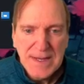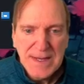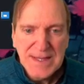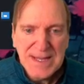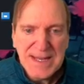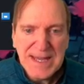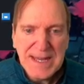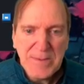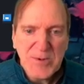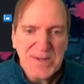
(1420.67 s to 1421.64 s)
And then
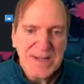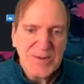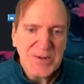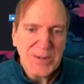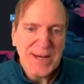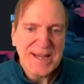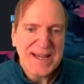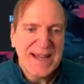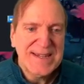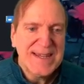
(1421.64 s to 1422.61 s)
enable single
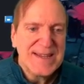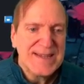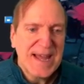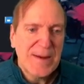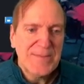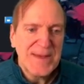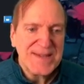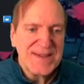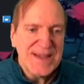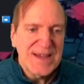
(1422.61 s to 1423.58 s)
click on desktop.
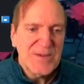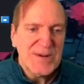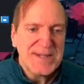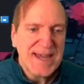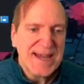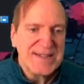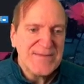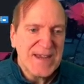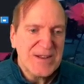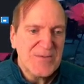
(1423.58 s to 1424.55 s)
That's what's
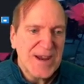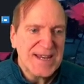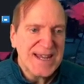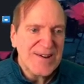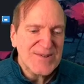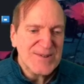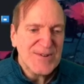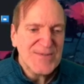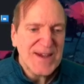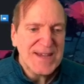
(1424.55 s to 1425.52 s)
activated right now.
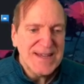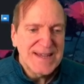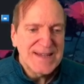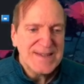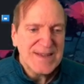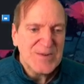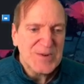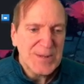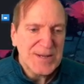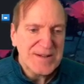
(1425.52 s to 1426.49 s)
So if I single
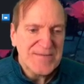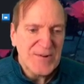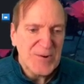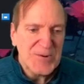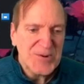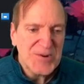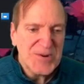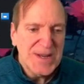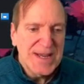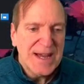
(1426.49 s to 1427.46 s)
click a
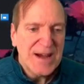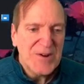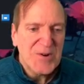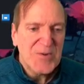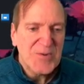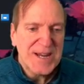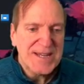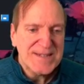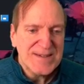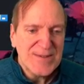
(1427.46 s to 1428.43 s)
folder, I'll go right
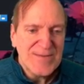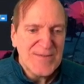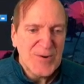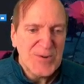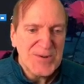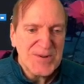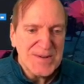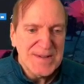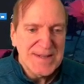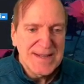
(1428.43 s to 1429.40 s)
into the folder.